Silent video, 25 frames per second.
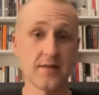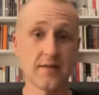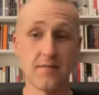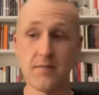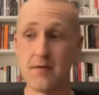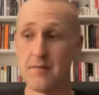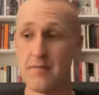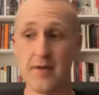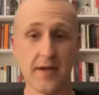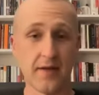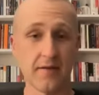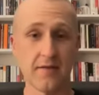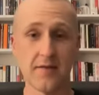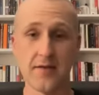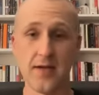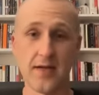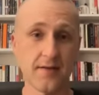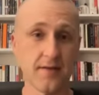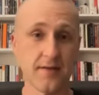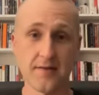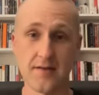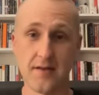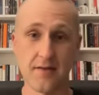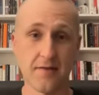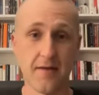someone and be like, cut
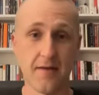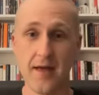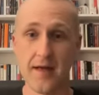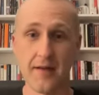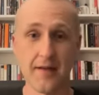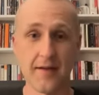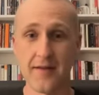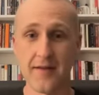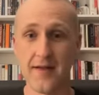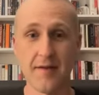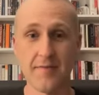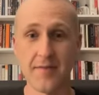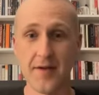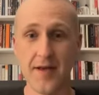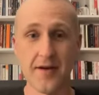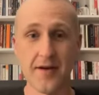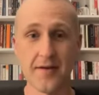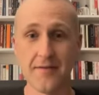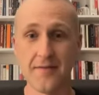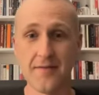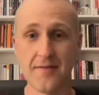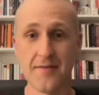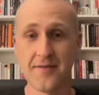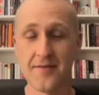this. I'm done.